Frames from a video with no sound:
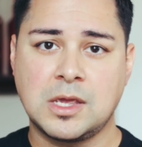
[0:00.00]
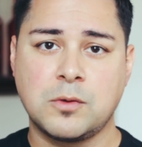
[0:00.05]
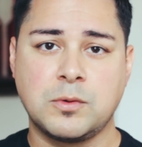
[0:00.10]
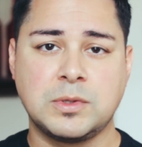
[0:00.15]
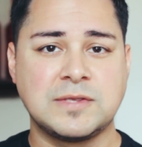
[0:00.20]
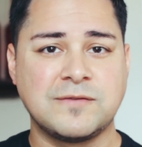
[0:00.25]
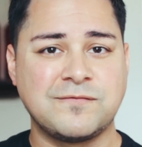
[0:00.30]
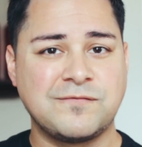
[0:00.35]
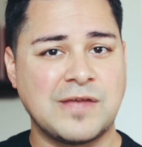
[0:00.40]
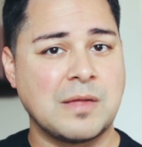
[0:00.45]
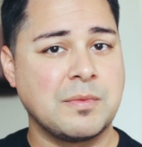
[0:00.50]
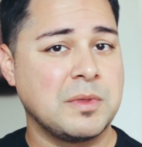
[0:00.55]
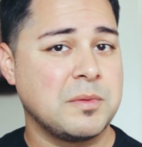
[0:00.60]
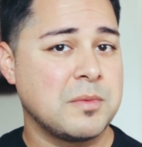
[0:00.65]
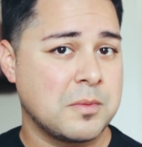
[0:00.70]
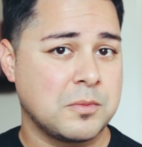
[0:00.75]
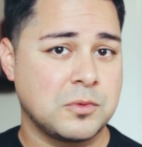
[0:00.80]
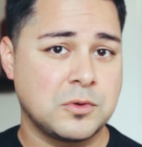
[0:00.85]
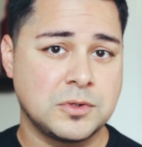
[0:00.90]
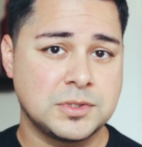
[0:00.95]
I went to family
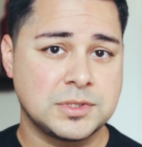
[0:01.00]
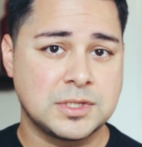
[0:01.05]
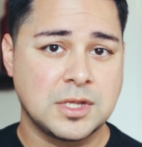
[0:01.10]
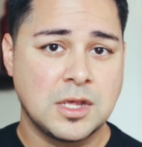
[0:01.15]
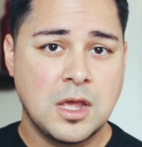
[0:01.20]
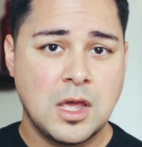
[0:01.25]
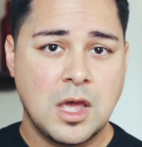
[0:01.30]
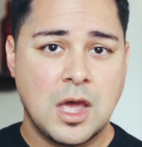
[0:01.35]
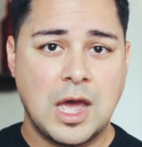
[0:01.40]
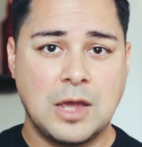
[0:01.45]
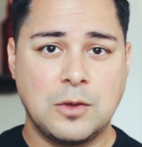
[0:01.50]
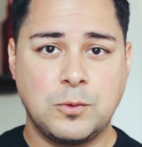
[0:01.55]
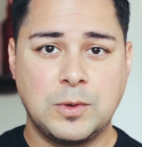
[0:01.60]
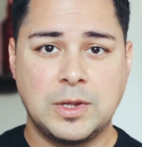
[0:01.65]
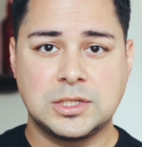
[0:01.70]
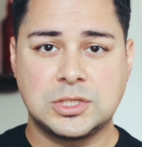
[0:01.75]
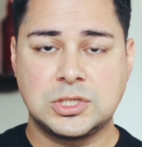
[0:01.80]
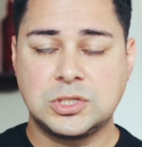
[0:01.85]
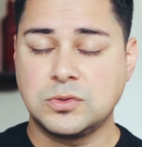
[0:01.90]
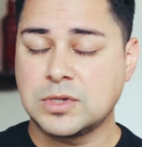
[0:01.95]
members, I
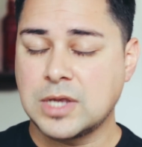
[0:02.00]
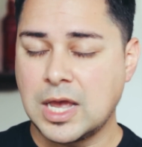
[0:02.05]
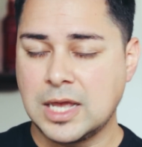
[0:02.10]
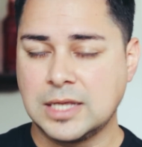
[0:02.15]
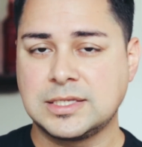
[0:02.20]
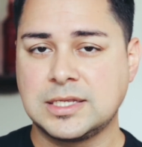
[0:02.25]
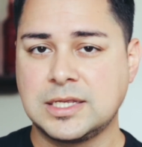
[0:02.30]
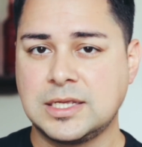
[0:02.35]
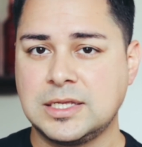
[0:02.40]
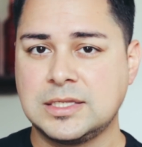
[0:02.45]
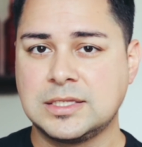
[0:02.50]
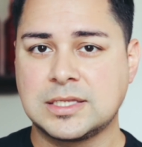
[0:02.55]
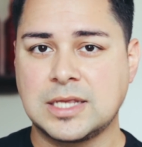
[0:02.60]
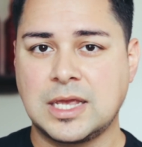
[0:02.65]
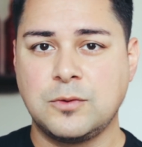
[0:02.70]
went to cousins,